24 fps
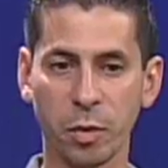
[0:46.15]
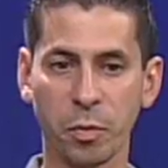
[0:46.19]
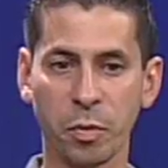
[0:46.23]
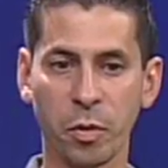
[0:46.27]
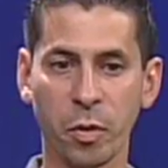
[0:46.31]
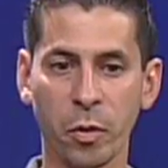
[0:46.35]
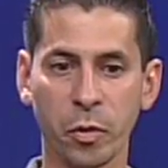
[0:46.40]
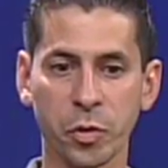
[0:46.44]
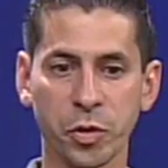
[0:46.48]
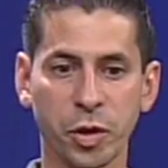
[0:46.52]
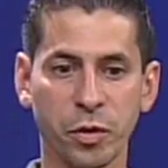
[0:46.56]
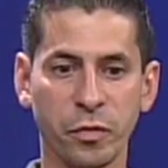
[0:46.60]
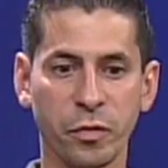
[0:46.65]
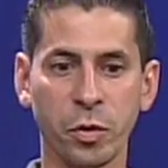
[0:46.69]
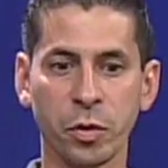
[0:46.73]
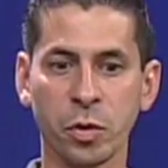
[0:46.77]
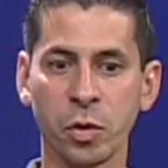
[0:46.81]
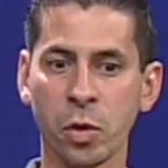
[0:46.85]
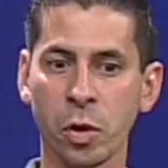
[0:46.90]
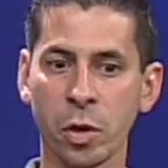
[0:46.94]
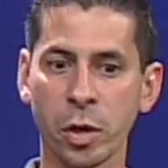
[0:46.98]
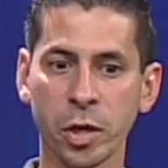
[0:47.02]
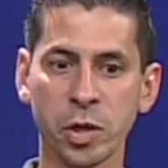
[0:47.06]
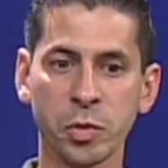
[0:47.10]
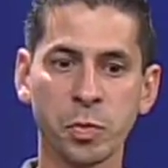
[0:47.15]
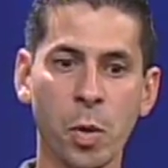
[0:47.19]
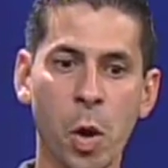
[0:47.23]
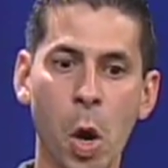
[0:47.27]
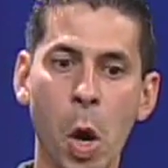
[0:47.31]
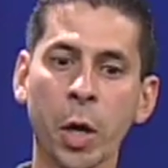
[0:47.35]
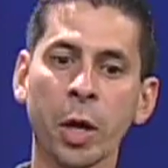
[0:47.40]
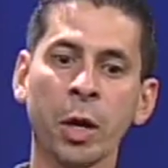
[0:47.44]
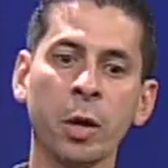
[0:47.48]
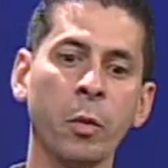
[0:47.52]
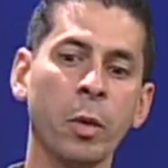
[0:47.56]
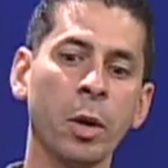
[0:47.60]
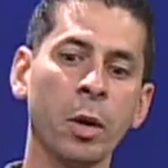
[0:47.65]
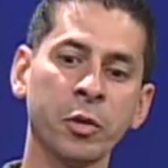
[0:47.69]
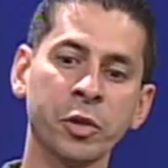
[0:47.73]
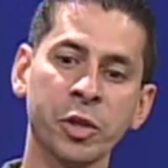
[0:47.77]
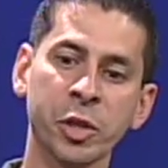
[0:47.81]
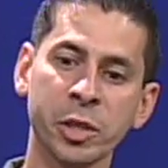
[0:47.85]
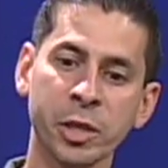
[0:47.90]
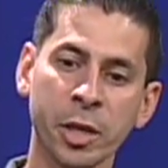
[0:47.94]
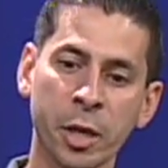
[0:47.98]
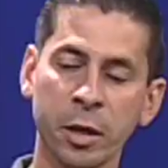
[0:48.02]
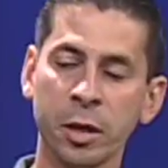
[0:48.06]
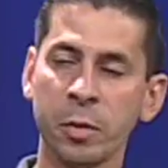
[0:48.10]
approach. If your dog is barking, we don't
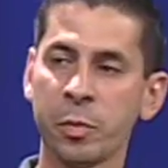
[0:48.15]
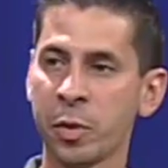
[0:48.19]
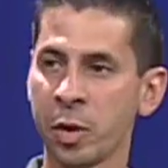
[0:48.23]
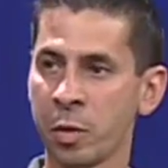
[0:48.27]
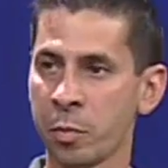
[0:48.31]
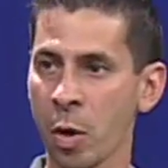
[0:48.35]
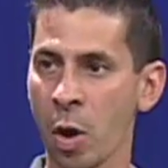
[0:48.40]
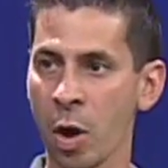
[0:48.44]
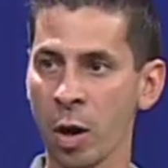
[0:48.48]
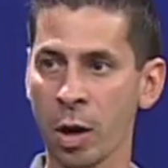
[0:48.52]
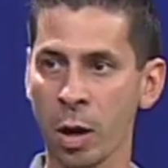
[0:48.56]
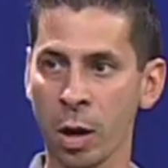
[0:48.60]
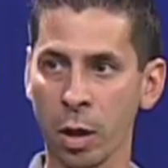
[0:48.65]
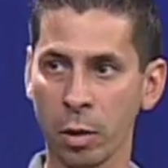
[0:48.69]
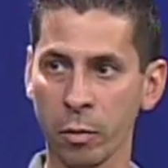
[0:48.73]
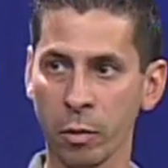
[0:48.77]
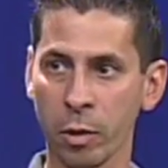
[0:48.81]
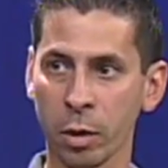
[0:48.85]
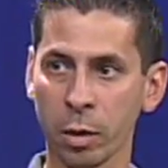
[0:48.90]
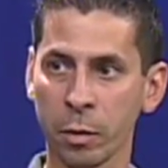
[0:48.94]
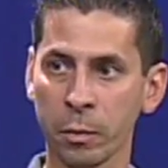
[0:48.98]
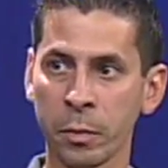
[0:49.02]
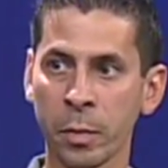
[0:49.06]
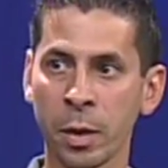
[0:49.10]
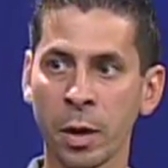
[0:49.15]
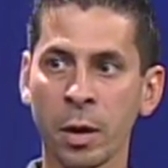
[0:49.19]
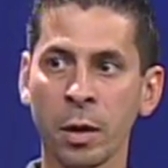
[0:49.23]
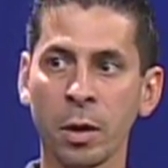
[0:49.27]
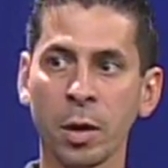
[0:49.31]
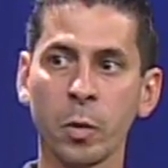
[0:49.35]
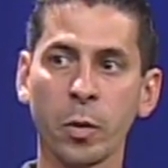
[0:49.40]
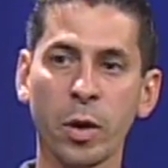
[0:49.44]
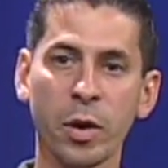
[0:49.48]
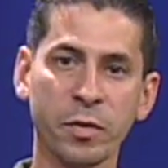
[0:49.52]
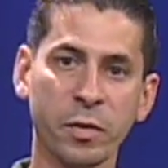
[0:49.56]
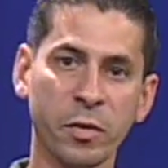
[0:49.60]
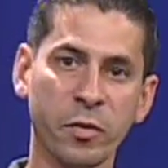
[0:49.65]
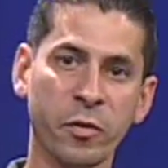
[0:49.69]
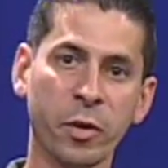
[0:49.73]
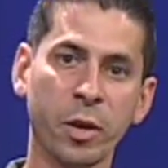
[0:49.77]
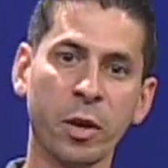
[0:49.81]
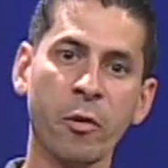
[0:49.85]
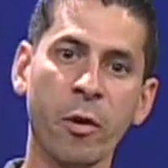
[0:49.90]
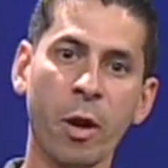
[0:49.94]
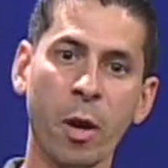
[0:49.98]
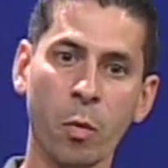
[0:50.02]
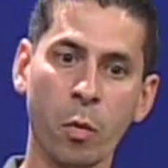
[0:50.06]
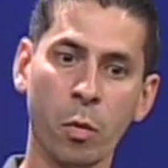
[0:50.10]
just tell you put a bark collar on him. We have to
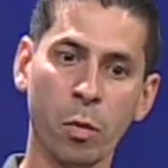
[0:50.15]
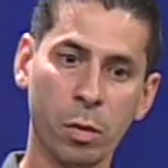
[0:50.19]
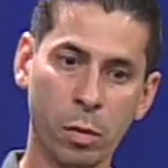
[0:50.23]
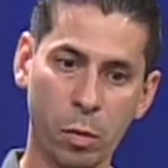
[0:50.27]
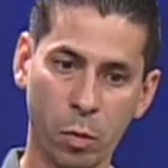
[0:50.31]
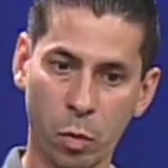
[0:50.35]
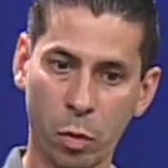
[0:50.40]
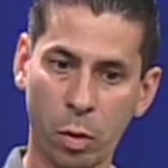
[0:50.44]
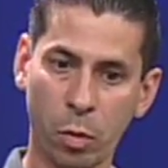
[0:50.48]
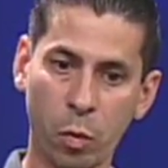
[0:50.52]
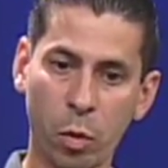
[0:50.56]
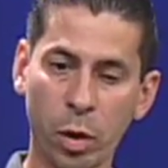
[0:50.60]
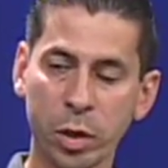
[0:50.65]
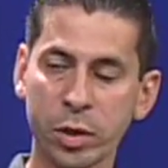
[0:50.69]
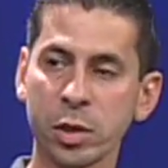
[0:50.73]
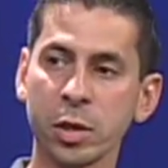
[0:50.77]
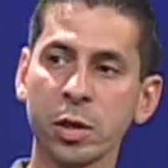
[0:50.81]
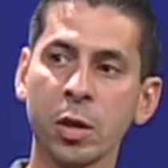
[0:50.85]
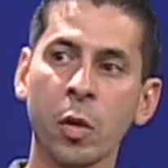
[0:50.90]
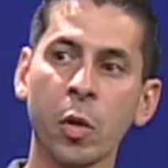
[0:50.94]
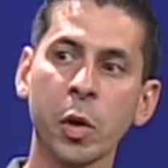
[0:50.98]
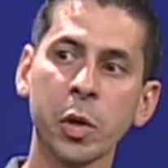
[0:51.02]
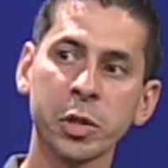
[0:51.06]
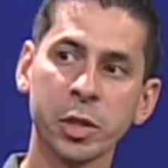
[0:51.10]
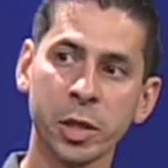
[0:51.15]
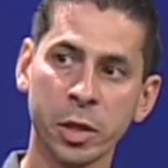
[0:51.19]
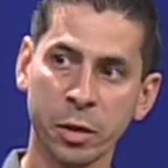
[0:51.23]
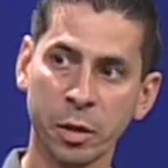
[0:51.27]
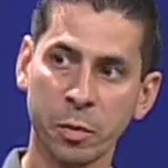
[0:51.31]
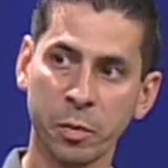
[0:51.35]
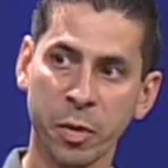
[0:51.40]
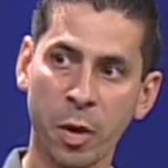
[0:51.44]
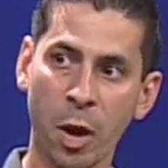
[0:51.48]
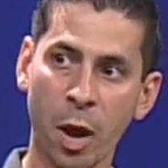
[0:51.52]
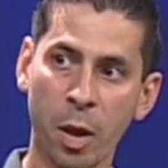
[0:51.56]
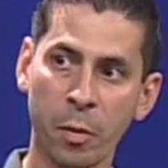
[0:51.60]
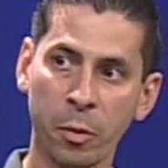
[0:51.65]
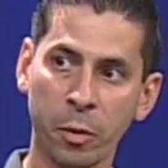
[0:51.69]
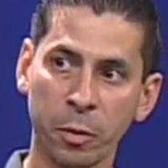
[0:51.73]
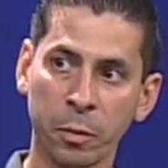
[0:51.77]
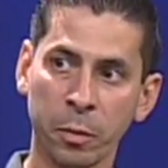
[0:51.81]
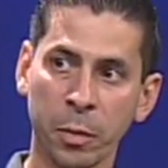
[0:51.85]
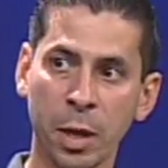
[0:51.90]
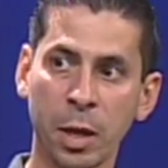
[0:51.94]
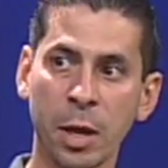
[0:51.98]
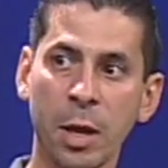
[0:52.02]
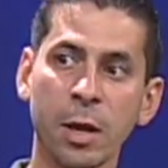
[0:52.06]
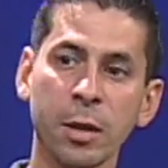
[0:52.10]
figure out, well, what's causing the problem?
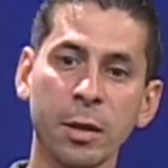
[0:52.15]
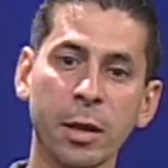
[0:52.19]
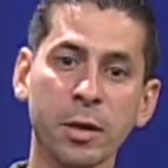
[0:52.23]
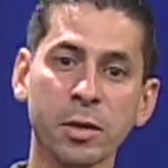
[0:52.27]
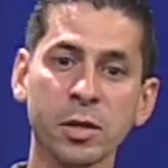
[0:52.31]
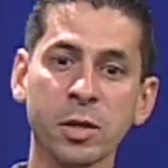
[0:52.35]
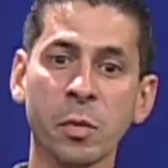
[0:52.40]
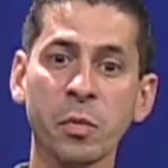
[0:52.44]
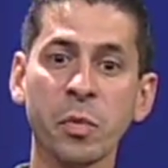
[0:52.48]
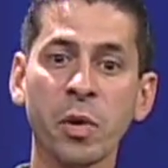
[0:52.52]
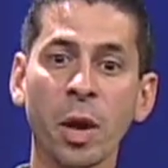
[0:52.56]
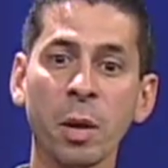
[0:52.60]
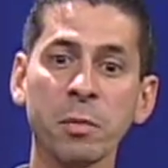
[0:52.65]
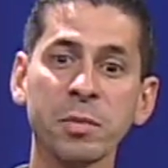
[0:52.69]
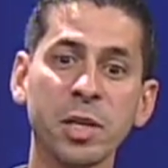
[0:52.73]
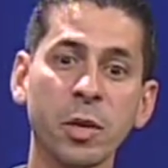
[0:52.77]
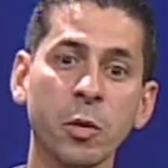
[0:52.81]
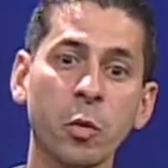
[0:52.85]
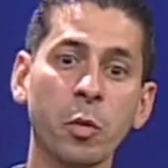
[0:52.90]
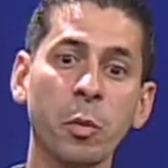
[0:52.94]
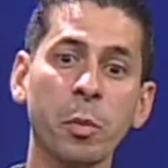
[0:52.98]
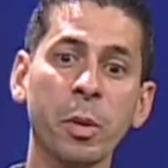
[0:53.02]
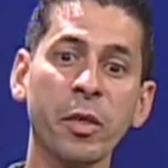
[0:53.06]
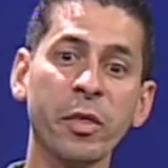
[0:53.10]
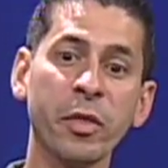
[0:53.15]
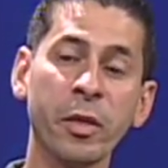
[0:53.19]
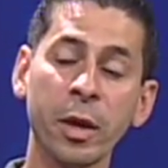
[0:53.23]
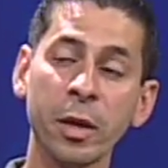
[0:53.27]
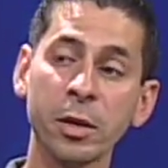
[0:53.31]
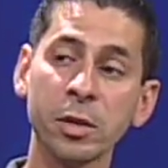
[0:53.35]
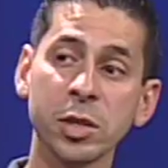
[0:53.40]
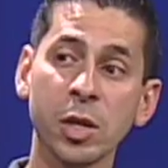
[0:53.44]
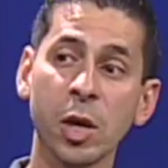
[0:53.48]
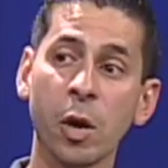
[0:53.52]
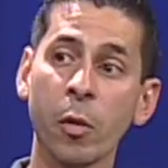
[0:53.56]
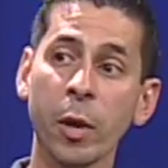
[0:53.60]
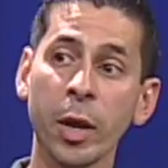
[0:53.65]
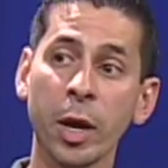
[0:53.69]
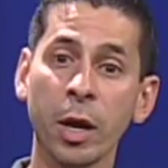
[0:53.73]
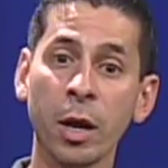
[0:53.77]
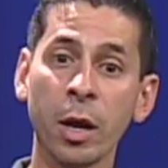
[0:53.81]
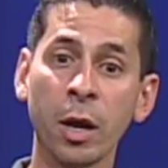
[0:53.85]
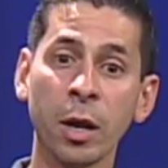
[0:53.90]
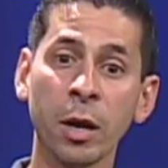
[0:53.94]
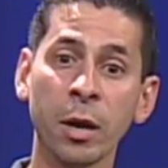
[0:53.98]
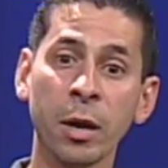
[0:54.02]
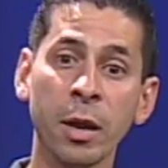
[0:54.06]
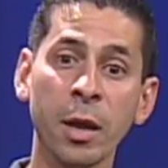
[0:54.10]
Now, sometimes there will be things going
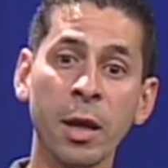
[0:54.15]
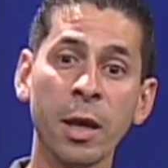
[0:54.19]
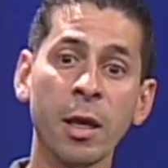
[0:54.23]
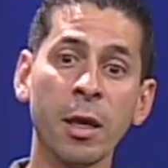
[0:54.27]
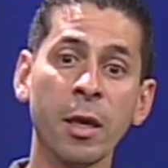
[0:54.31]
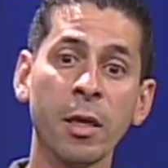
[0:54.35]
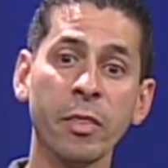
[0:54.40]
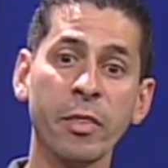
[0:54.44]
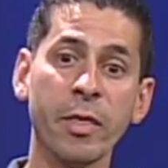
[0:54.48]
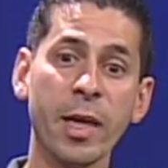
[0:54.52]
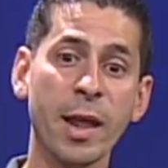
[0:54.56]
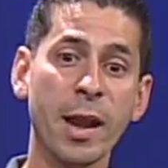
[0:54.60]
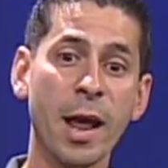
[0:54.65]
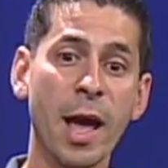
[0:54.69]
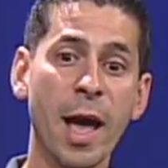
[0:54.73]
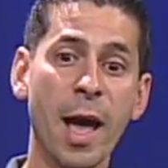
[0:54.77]
on that